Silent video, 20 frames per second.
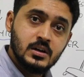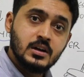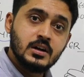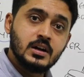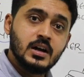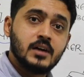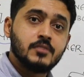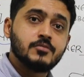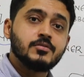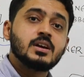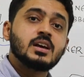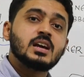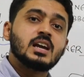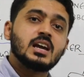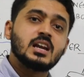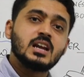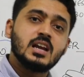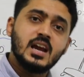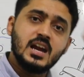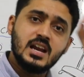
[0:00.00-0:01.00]
Now,
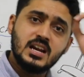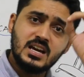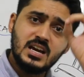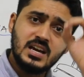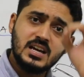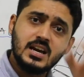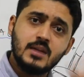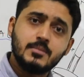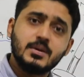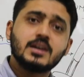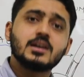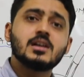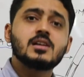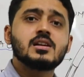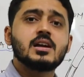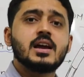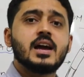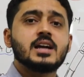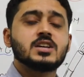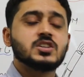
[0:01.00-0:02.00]
in any
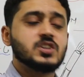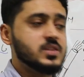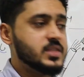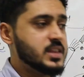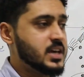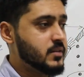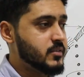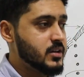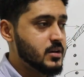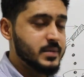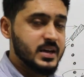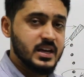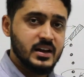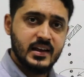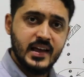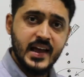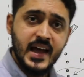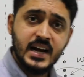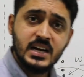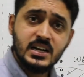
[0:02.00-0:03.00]
chemical reaction there will be
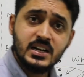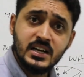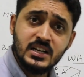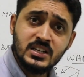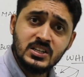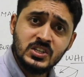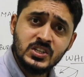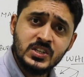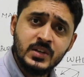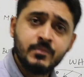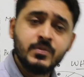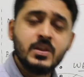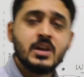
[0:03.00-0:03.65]
reactants,